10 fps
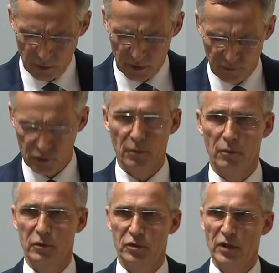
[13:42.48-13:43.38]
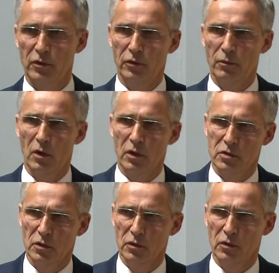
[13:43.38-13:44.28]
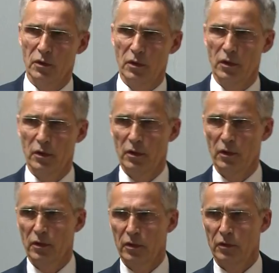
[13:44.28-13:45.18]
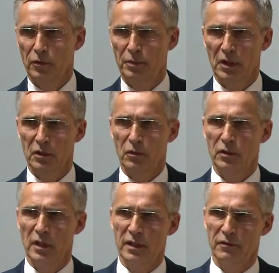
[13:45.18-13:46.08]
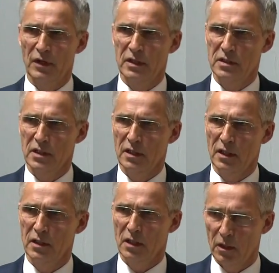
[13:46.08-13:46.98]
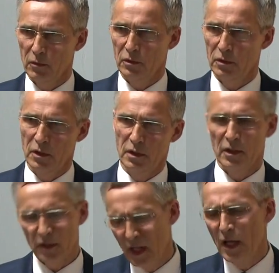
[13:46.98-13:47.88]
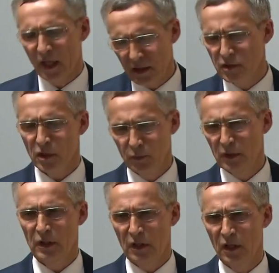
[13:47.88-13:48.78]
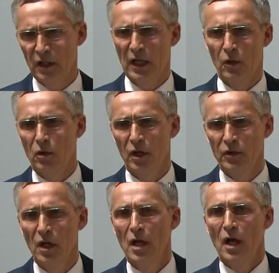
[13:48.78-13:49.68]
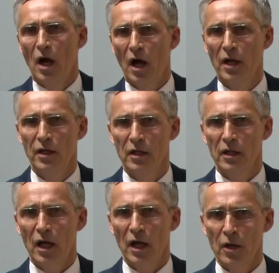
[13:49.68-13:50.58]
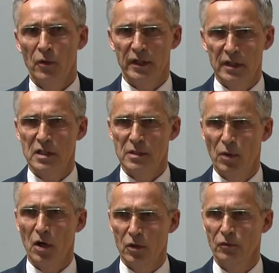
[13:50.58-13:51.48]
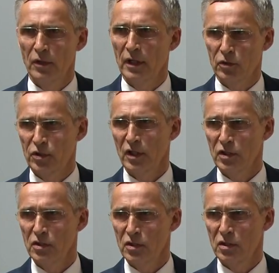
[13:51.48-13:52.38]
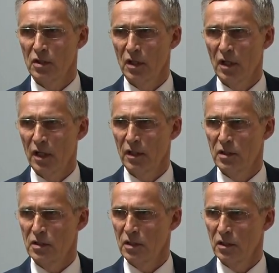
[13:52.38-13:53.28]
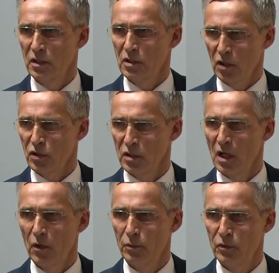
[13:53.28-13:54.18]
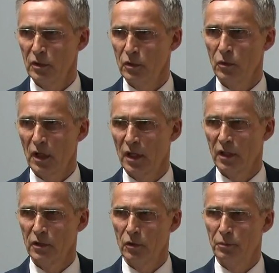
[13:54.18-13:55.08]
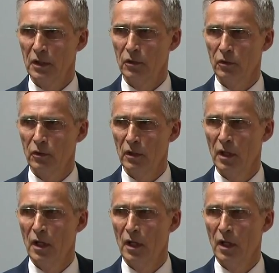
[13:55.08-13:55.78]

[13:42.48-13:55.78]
give some general remarks on European Union and defense, and then I will. I can start with the Galileo. I know that this is part of the negotiations, and it's discussed now between UK and the European Union.